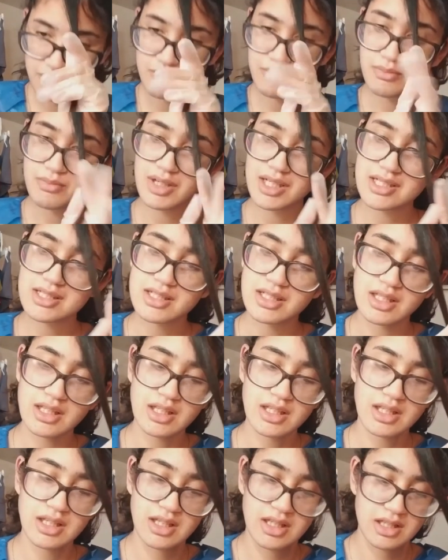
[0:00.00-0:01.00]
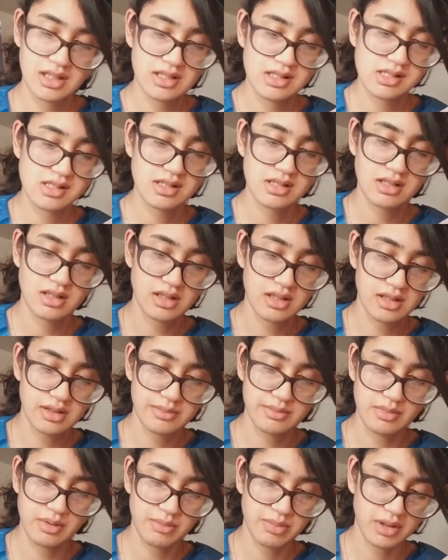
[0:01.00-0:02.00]
basically it's
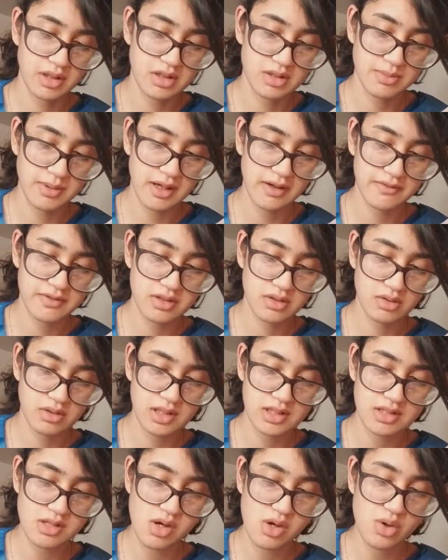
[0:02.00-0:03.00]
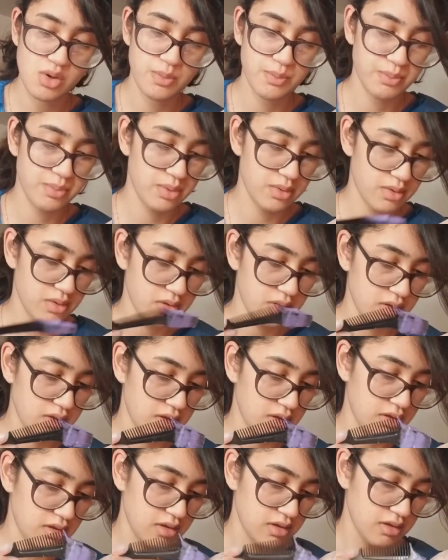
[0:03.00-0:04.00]
um, the bleach bath, so let's hope
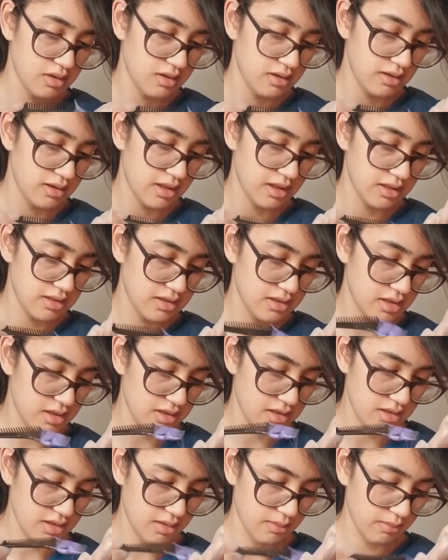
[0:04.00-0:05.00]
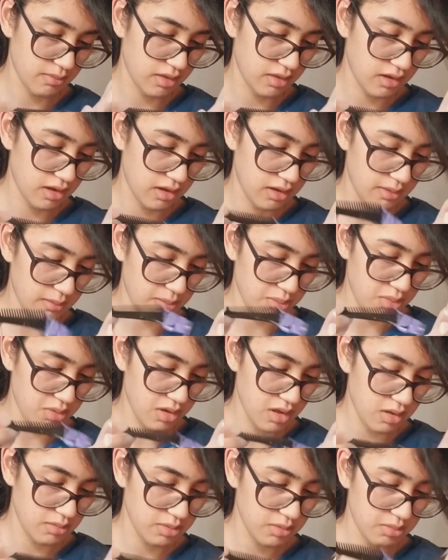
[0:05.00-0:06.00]
that it does something.
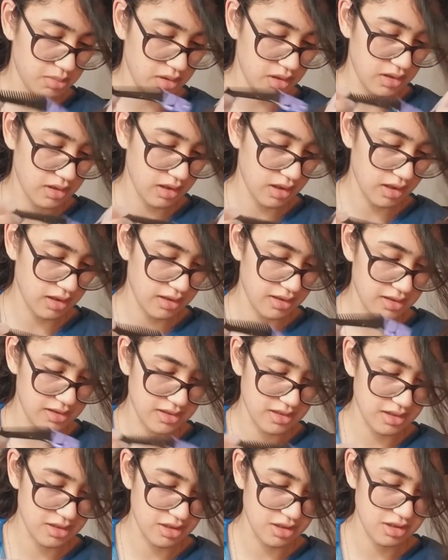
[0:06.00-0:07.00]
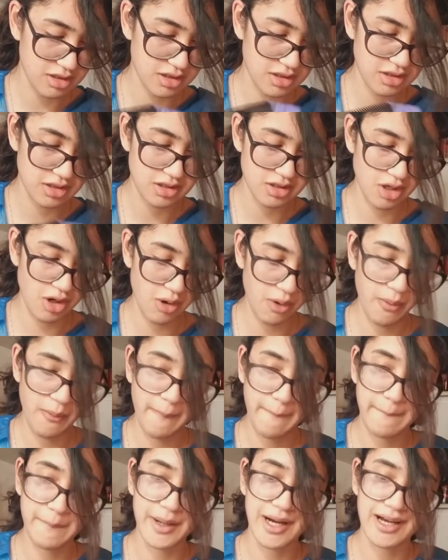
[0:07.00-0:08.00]
Probably not because there's so
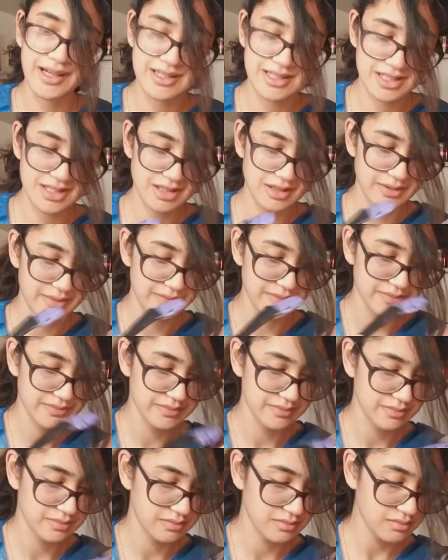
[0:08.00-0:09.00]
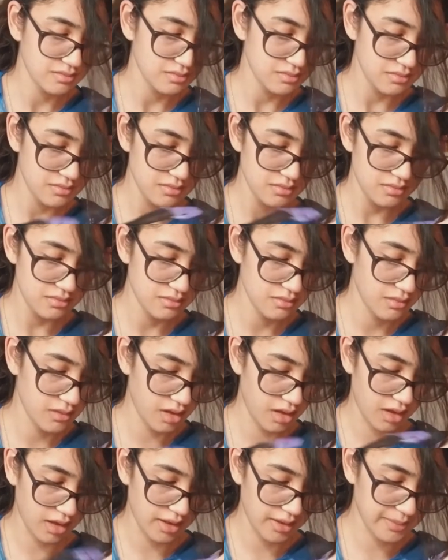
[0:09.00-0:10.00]
much
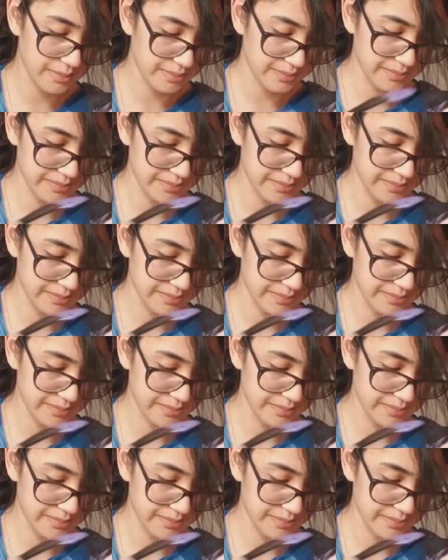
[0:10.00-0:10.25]
um,